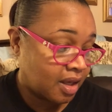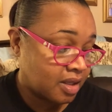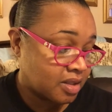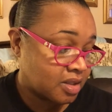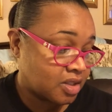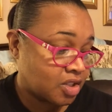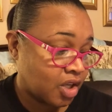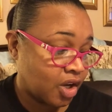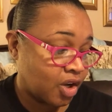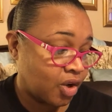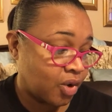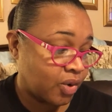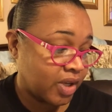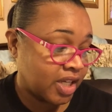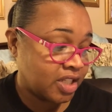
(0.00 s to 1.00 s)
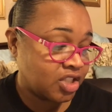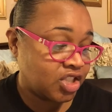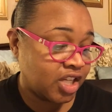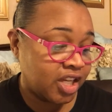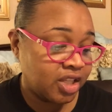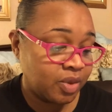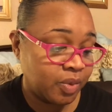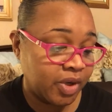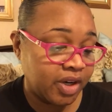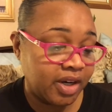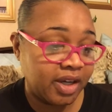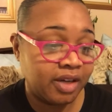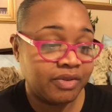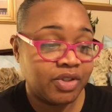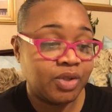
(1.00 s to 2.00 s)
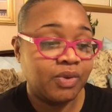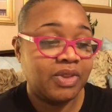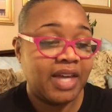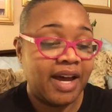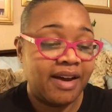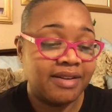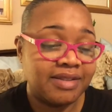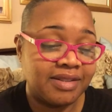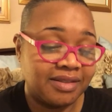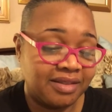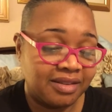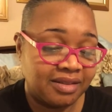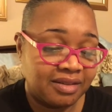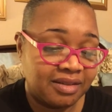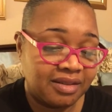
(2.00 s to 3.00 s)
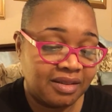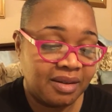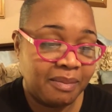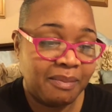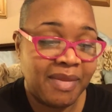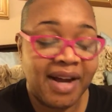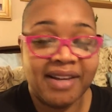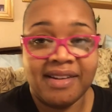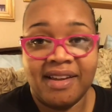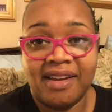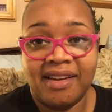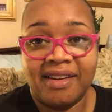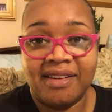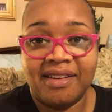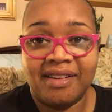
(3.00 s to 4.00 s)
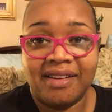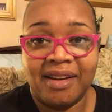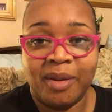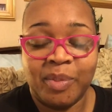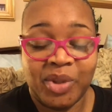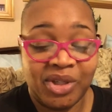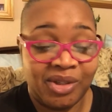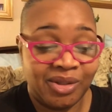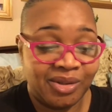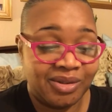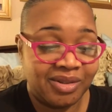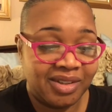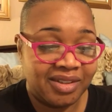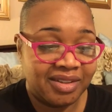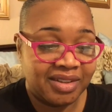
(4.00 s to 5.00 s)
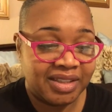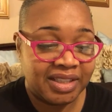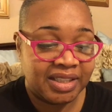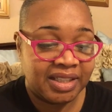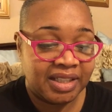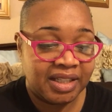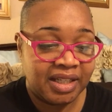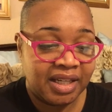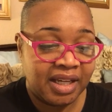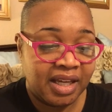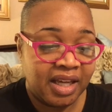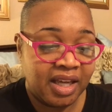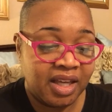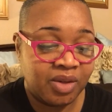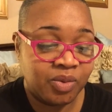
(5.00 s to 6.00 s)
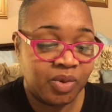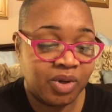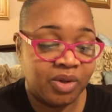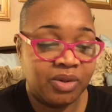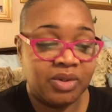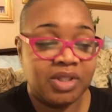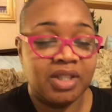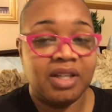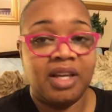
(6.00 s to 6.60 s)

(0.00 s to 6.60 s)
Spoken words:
So, in January of 2000, my daddy appealed and wrote